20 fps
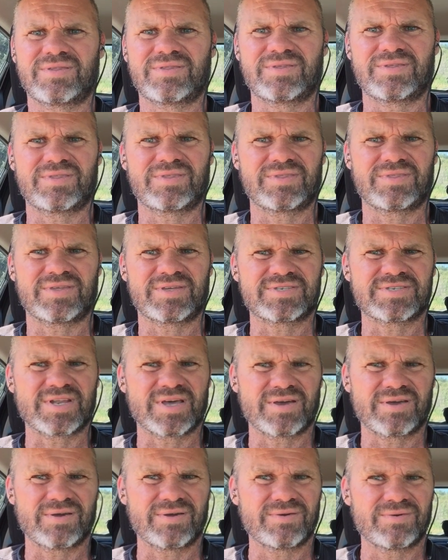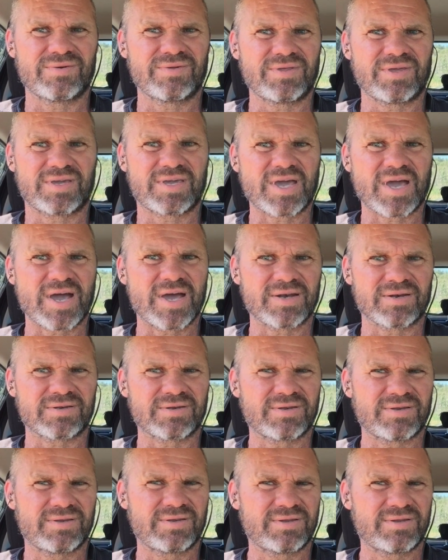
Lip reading: you can't,